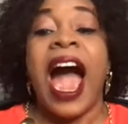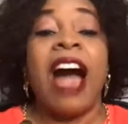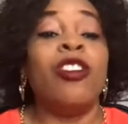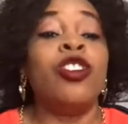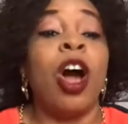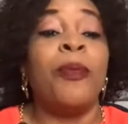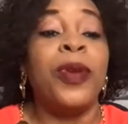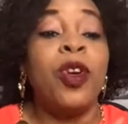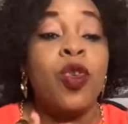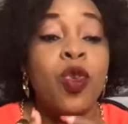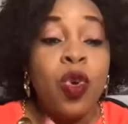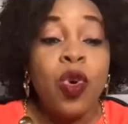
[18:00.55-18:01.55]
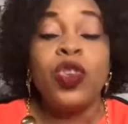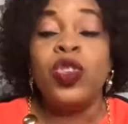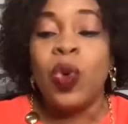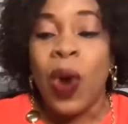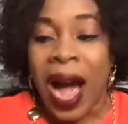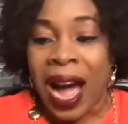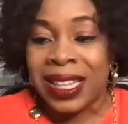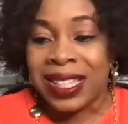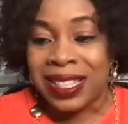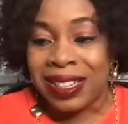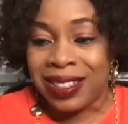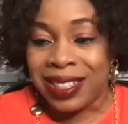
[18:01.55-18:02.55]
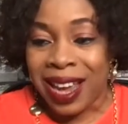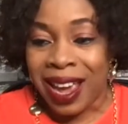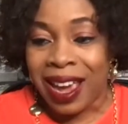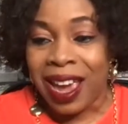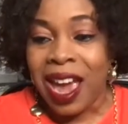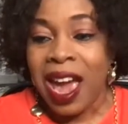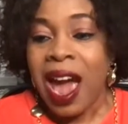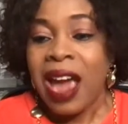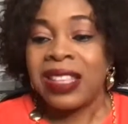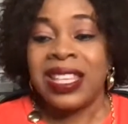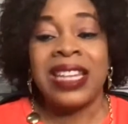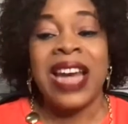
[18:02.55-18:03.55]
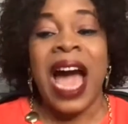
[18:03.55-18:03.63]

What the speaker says: and you will not be who you are today. He said,